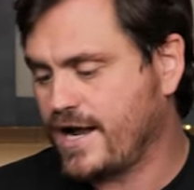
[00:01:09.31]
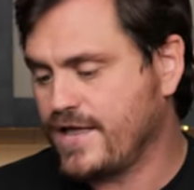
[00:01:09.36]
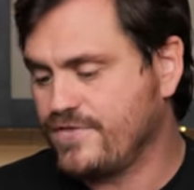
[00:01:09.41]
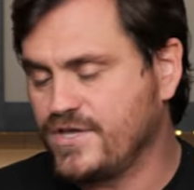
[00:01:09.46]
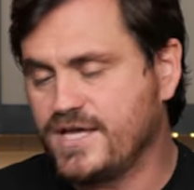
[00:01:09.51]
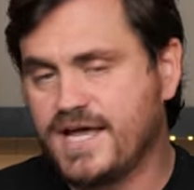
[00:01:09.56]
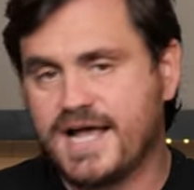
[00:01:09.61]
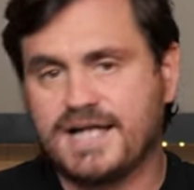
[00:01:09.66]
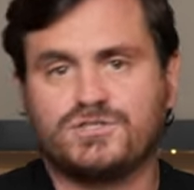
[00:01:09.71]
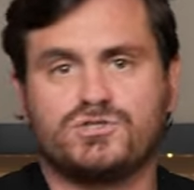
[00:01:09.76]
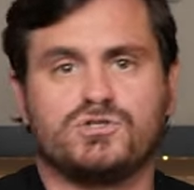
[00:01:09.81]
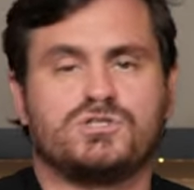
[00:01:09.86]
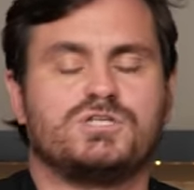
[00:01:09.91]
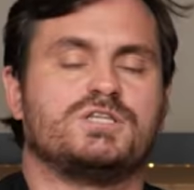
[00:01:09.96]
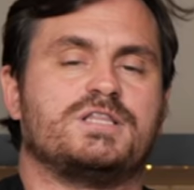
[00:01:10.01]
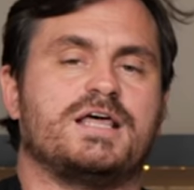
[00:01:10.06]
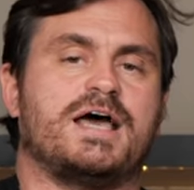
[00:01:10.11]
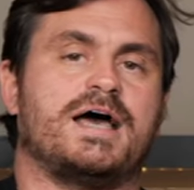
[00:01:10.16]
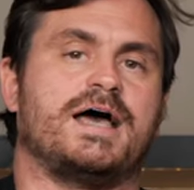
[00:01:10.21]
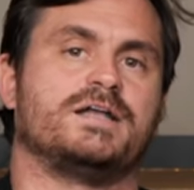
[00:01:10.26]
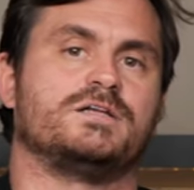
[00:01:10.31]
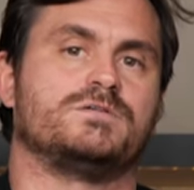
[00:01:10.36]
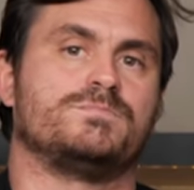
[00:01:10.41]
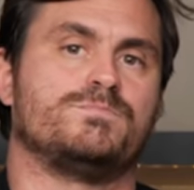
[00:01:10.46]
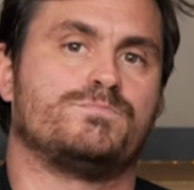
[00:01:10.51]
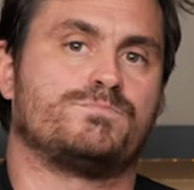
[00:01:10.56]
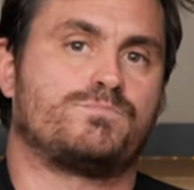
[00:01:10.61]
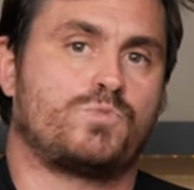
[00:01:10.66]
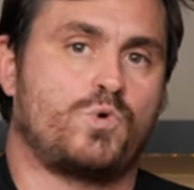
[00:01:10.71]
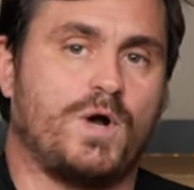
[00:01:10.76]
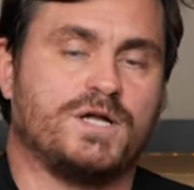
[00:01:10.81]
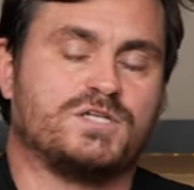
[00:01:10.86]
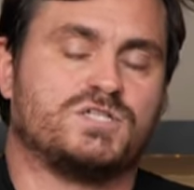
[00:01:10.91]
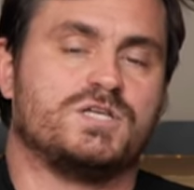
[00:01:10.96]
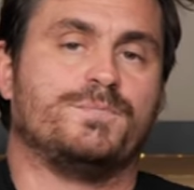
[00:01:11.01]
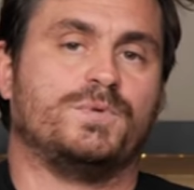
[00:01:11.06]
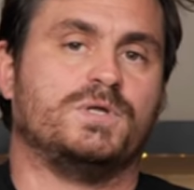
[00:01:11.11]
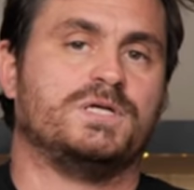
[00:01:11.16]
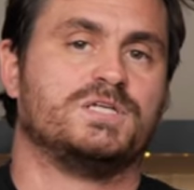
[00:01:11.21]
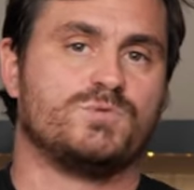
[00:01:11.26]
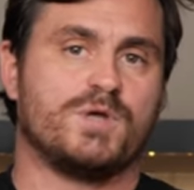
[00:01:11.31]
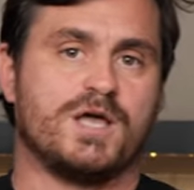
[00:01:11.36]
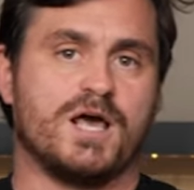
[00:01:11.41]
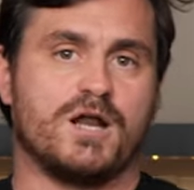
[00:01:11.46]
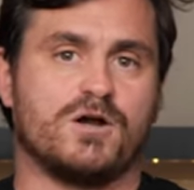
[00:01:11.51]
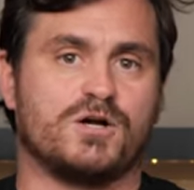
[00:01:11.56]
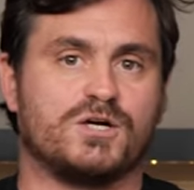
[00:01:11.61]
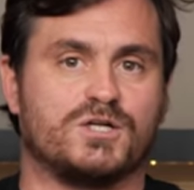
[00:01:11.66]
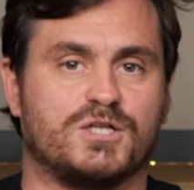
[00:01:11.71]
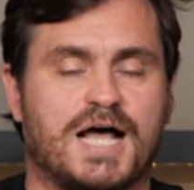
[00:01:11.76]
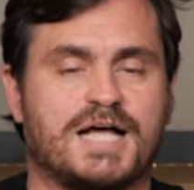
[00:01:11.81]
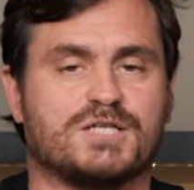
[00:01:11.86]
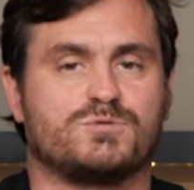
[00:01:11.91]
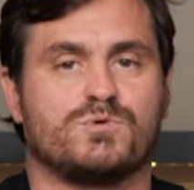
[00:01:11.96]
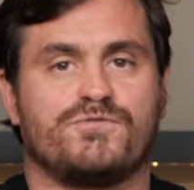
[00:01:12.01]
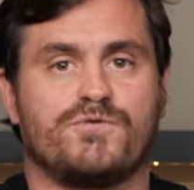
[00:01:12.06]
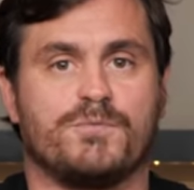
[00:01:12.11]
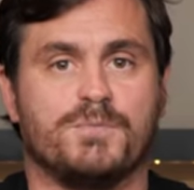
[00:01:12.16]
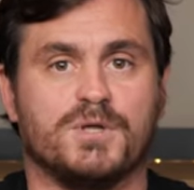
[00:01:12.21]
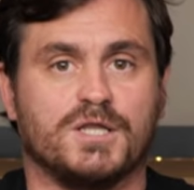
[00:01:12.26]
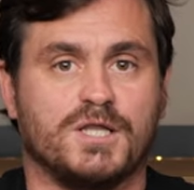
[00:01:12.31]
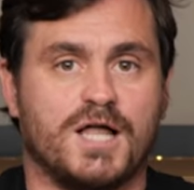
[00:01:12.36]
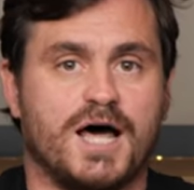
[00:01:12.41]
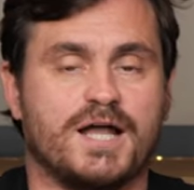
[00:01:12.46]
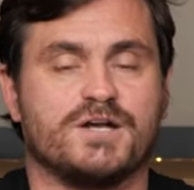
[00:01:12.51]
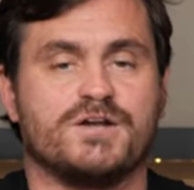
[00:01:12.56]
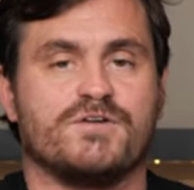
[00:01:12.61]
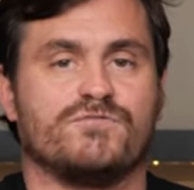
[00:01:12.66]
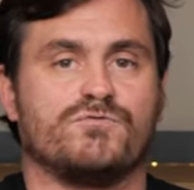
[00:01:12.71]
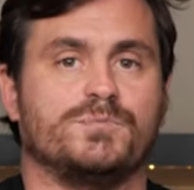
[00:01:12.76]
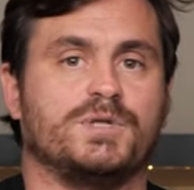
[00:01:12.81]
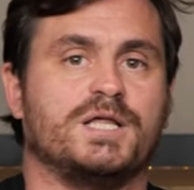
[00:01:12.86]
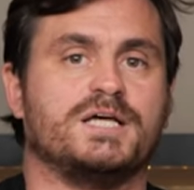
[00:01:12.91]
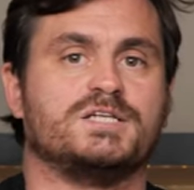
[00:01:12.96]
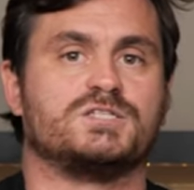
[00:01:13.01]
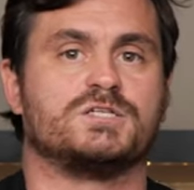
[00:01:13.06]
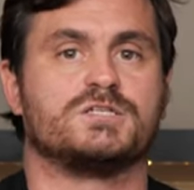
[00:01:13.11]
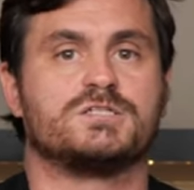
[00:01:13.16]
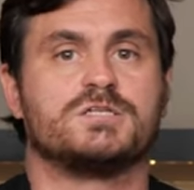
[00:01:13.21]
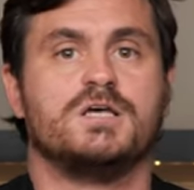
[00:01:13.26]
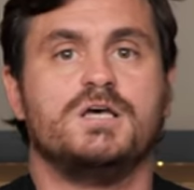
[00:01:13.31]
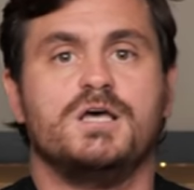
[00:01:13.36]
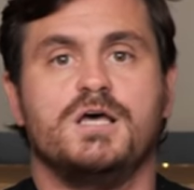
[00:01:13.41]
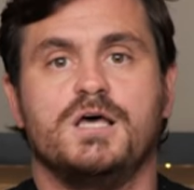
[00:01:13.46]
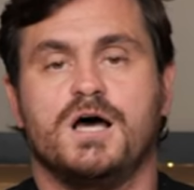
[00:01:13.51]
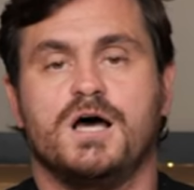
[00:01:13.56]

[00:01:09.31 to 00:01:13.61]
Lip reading: And the answer to that, quite simply, is we get our glassware from a lot of different places.